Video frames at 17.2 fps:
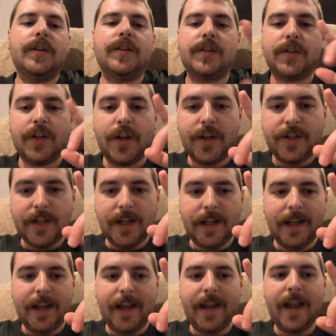
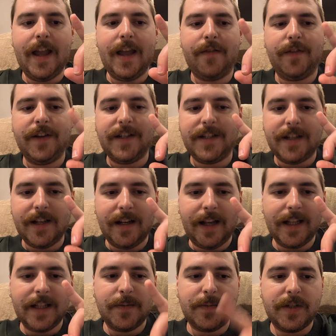Certainly, if he still
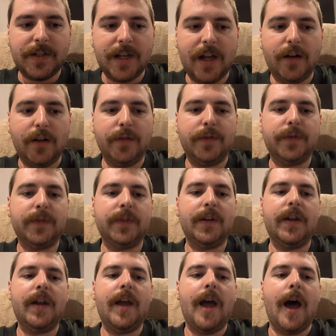has himself,
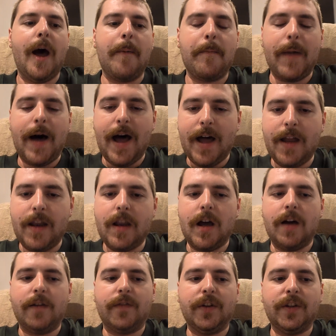a man
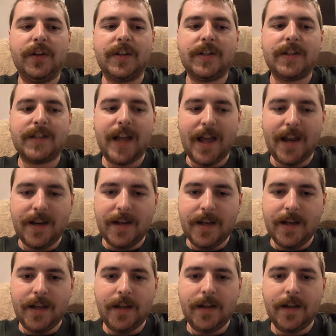of
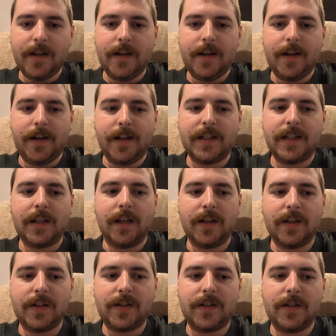understanding has
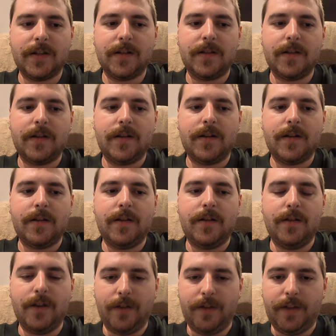lost
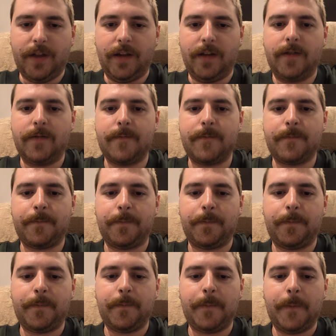nothing.
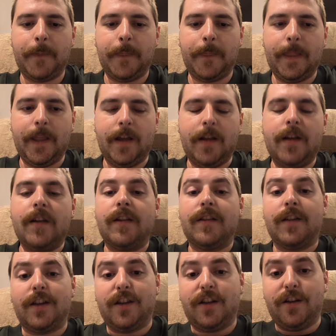
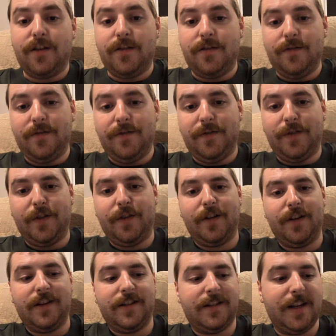Thank you for
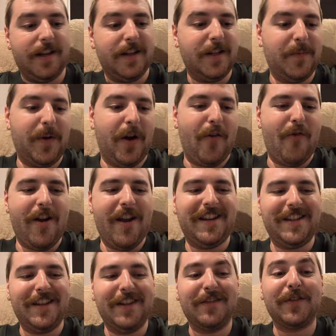attending my
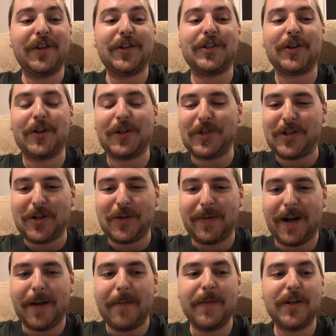reading of On Solitude
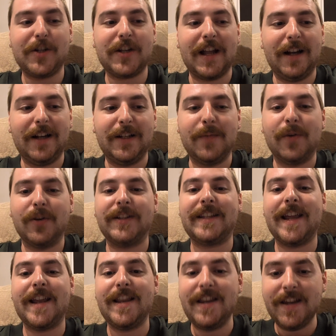by Michel de
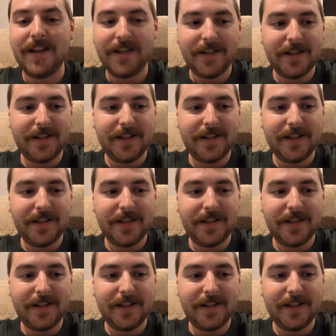Montaigne.